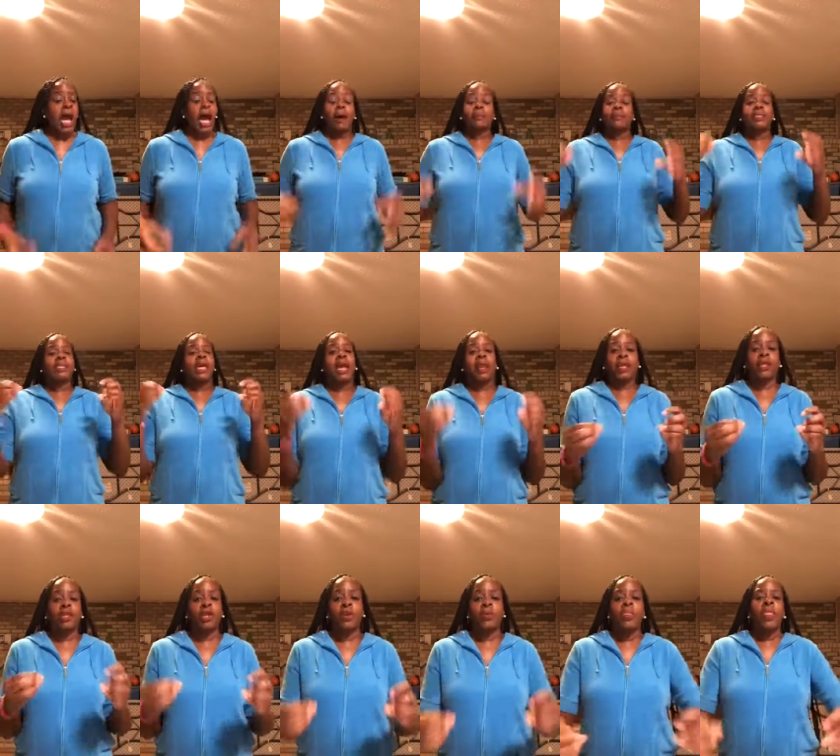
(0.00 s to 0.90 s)
I'm
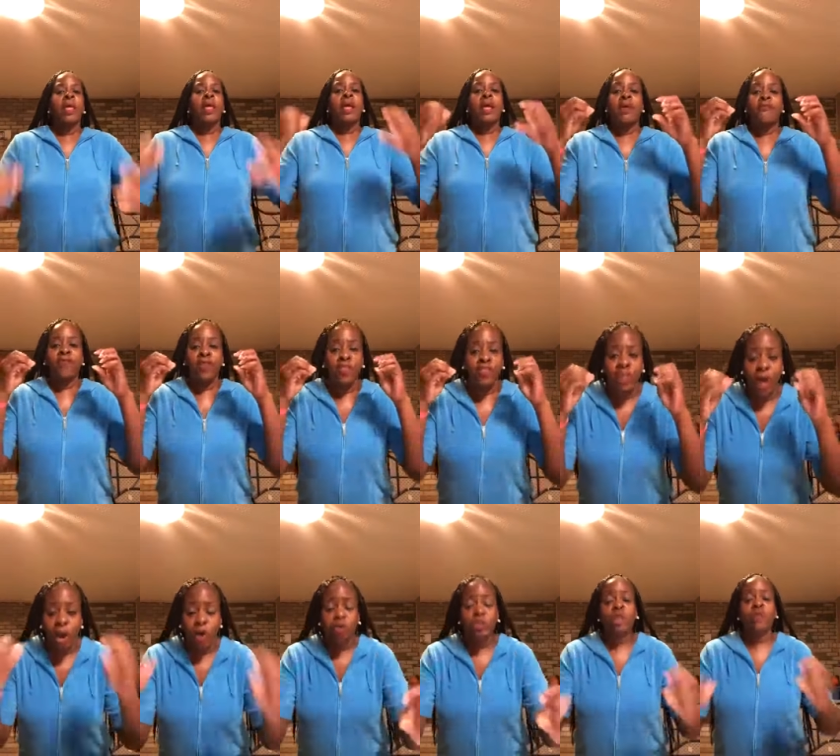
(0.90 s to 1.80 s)
telling you, for
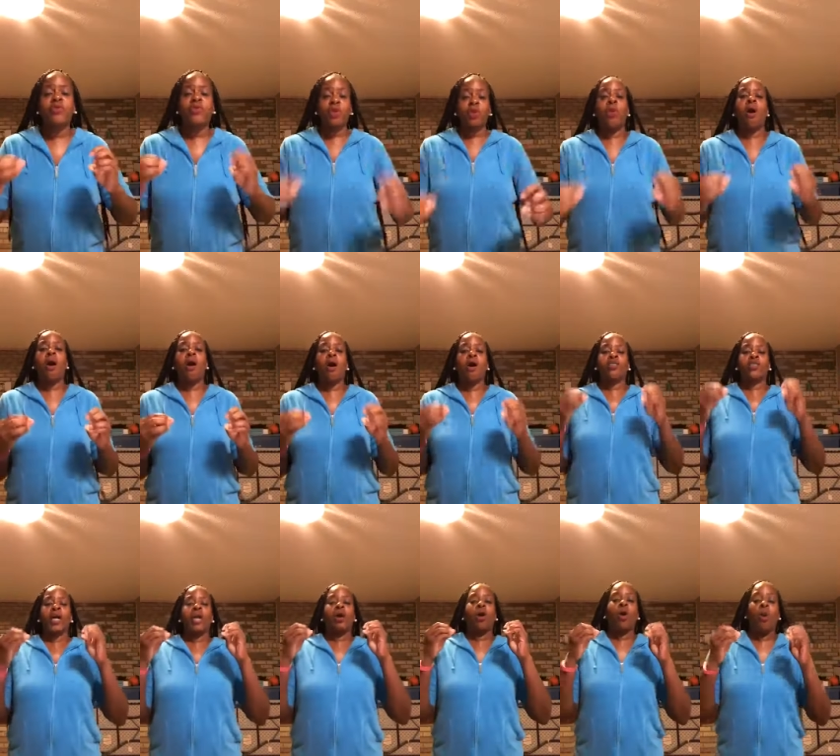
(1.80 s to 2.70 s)
those of you all
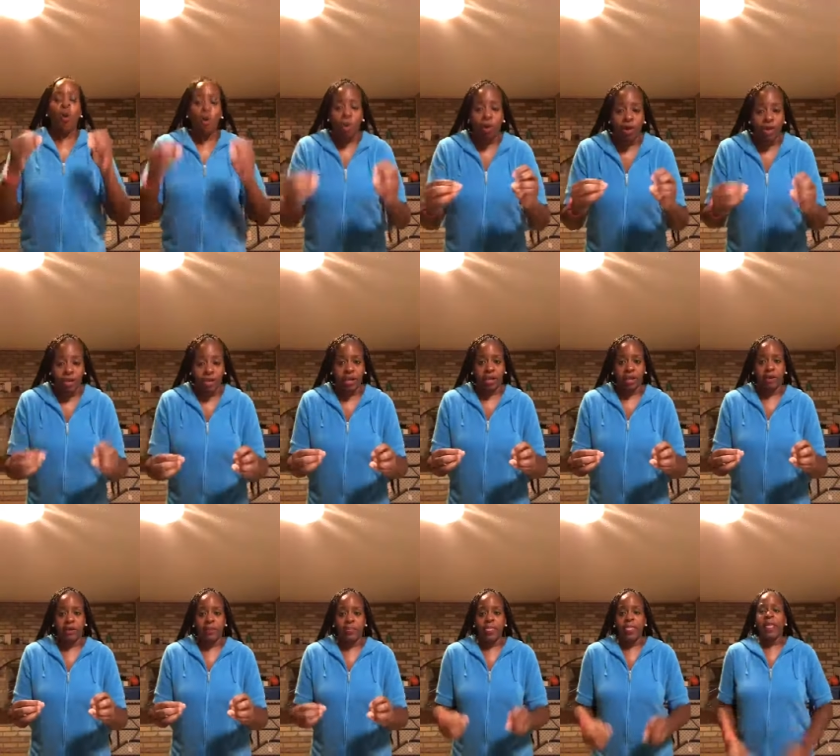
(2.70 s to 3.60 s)
that are on
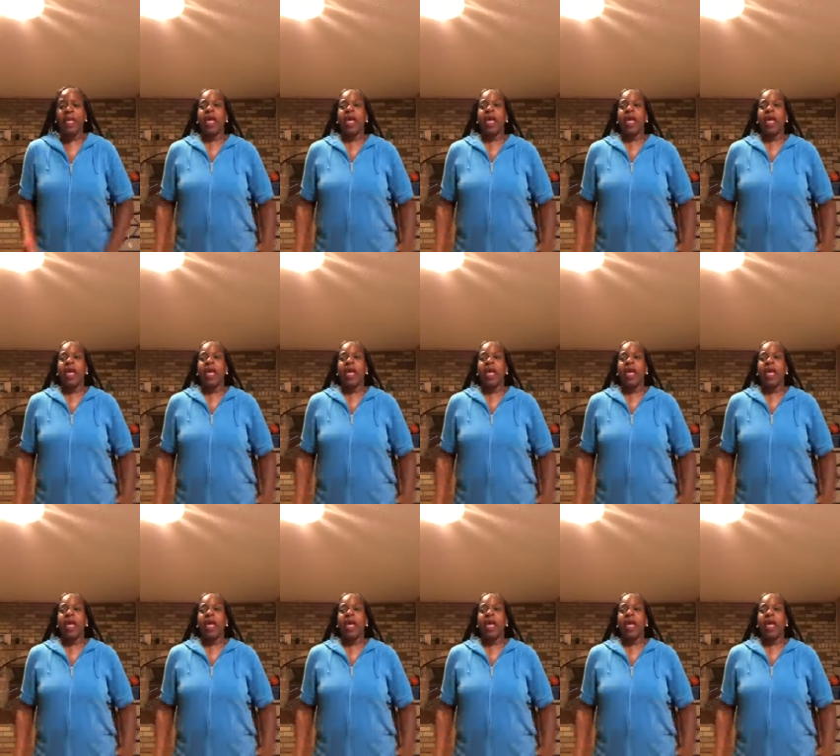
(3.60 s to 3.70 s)
here,